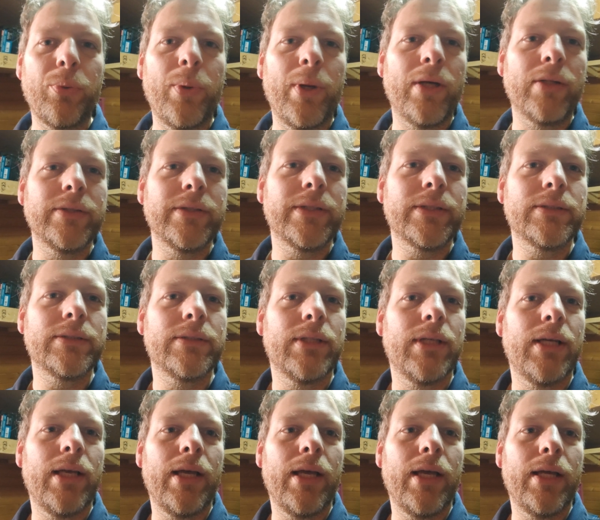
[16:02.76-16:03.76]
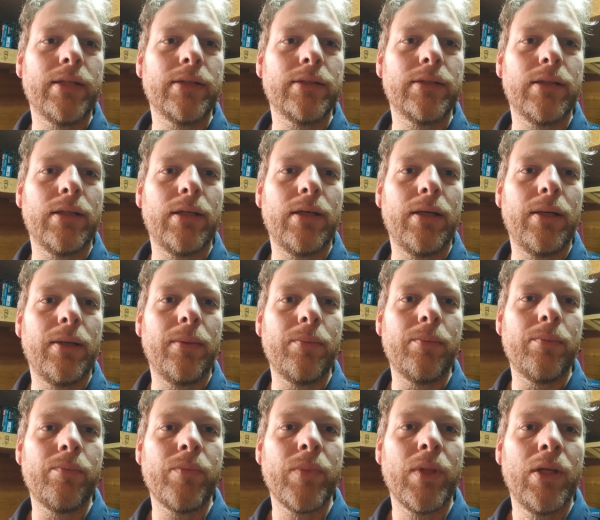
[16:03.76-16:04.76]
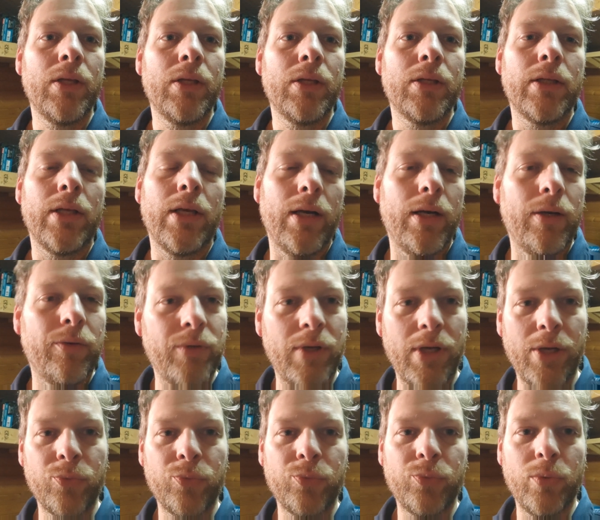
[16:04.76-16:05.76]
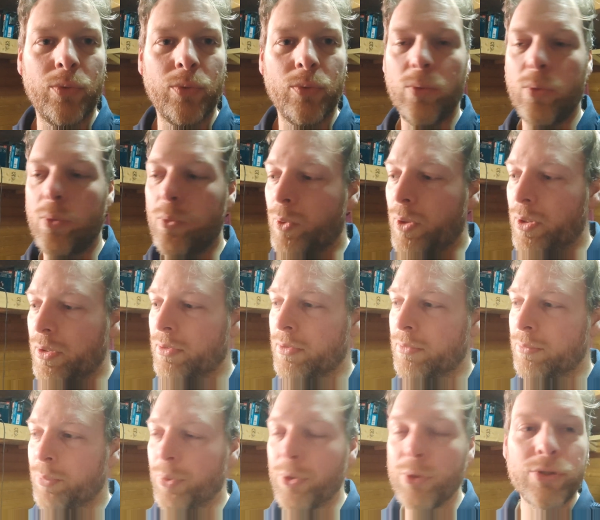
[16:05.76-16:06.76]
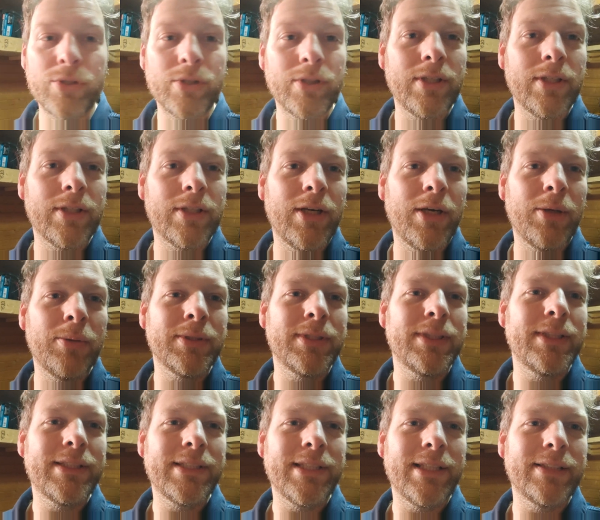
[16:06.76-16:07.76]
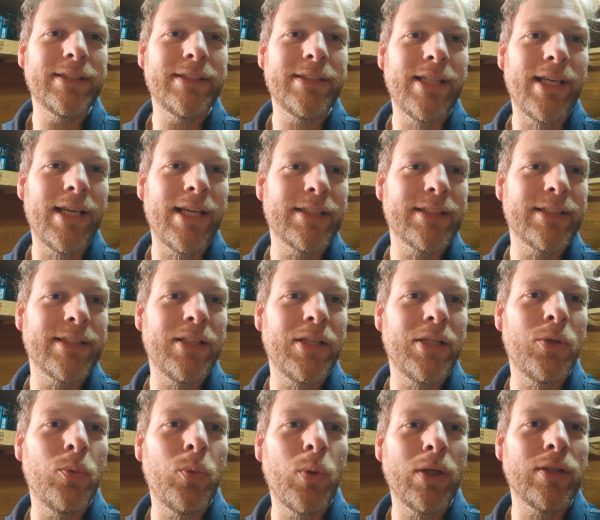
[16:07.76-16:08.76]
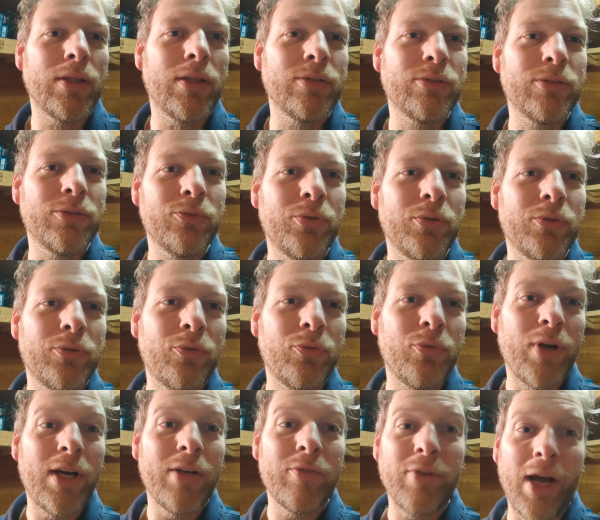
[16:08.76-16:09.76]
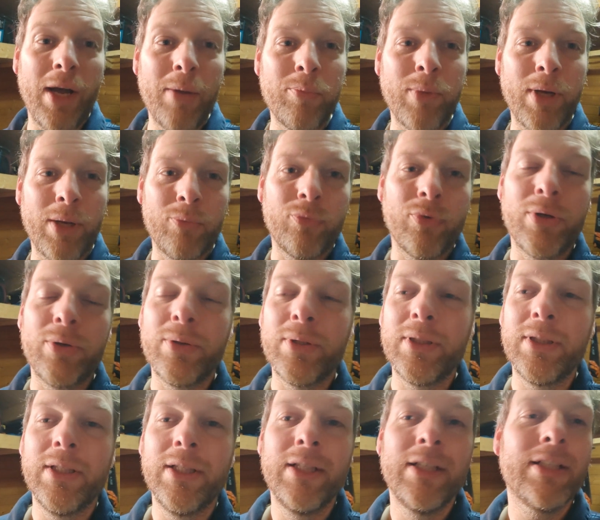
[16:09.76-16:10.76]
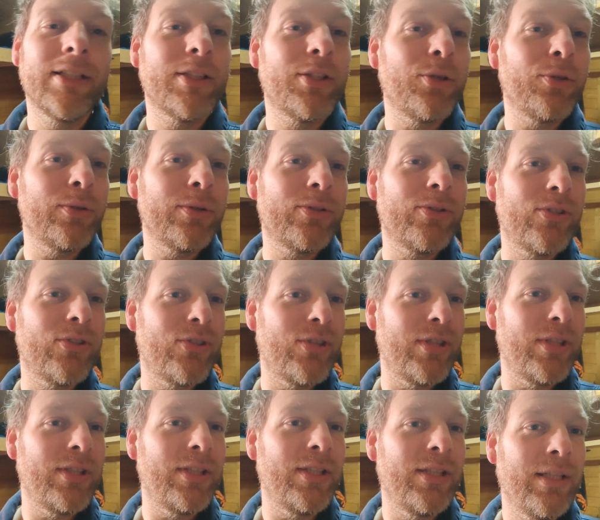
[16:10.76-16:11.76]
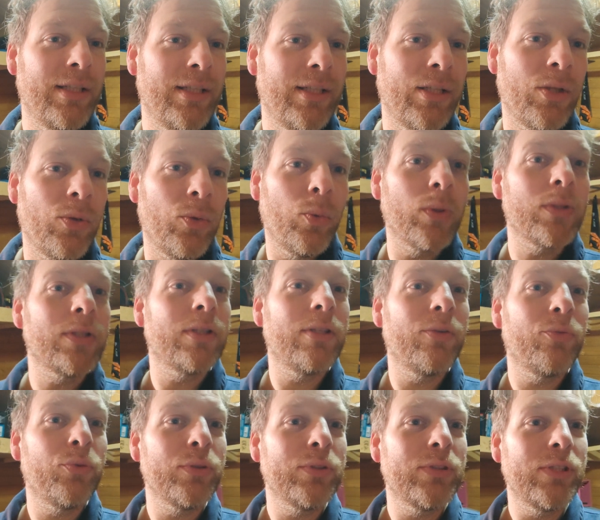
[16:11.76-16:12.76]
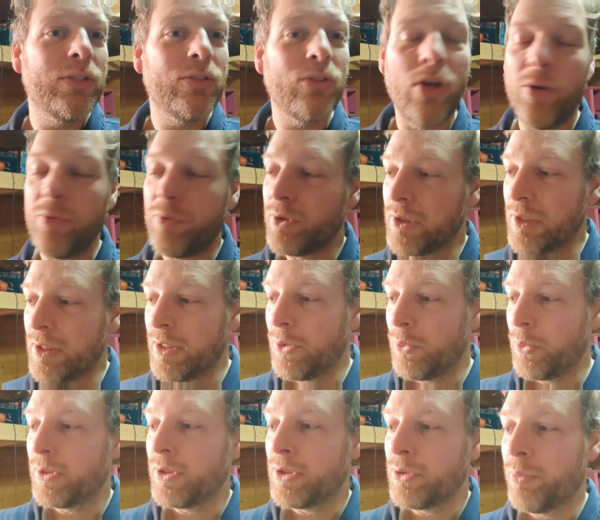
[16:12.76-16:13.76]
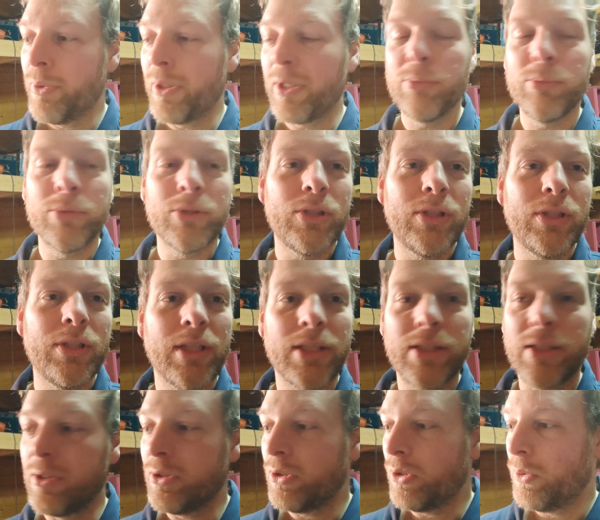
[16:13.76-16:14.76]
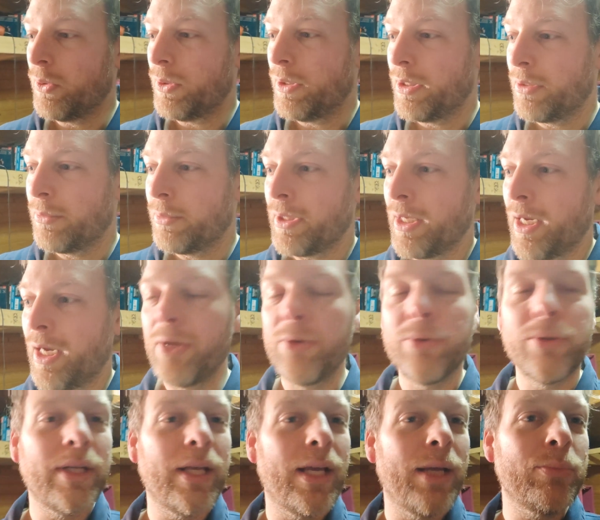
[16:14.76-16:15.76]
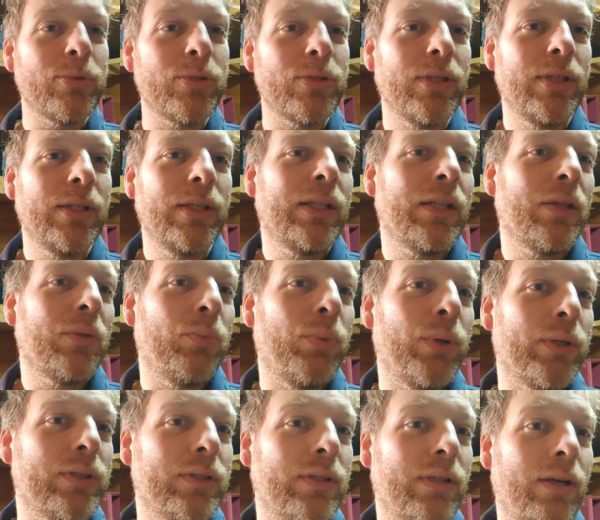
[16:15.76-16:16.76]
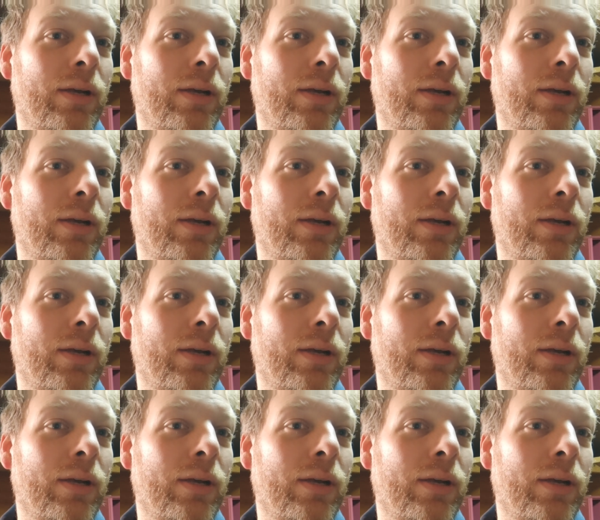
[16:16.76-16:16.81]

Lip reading: welding, and yeah, one person in the comment, he says he has a 155. I'm very curious to see what the difference is. Obviously with this bigger machine I can go a little bit higher in amps, but